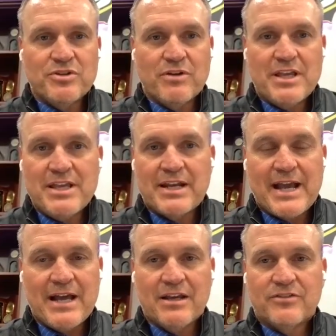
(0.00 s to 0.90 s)
You know, he and
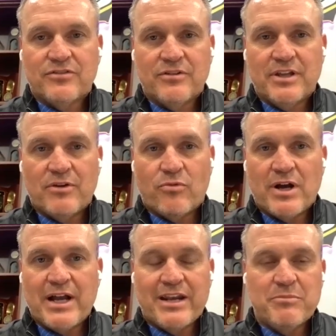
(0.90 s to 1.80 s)
Alex and
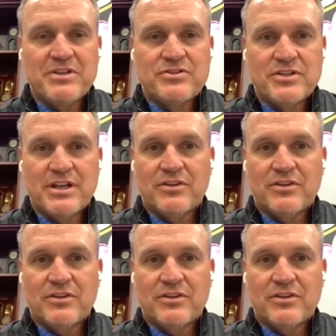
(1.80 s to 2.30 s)
Ryan have been sitting